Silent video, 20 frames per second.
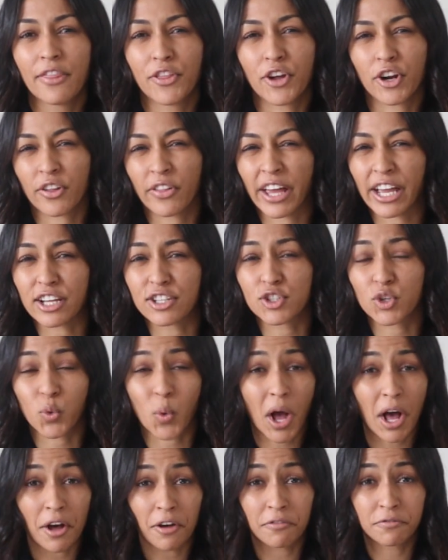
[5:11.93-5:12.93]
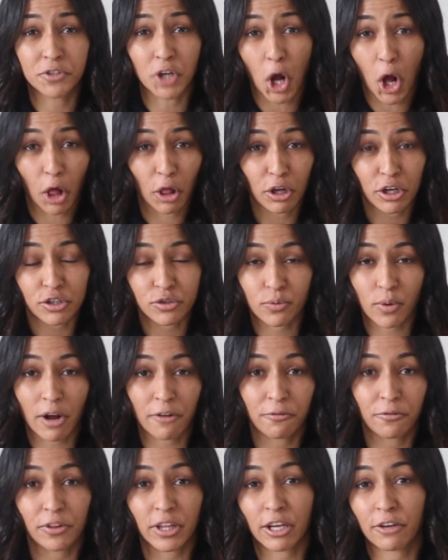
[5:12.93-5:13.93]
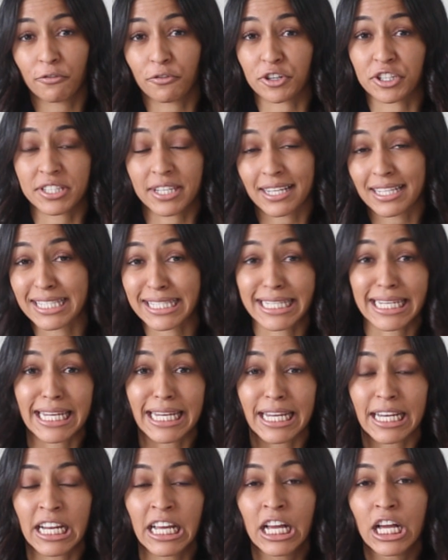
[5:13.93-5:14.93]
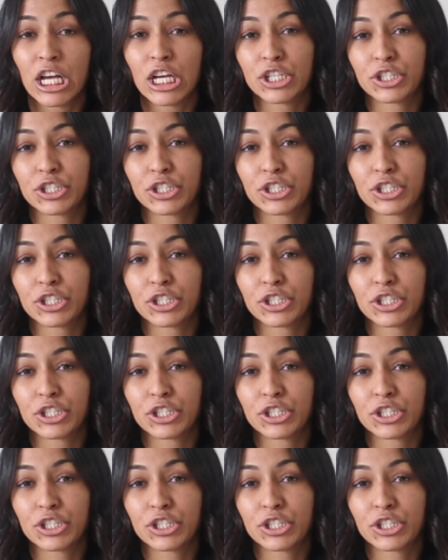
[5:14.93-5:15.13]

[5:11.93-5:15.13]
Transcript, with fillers: they're like twelve dollars roughly for sixteen.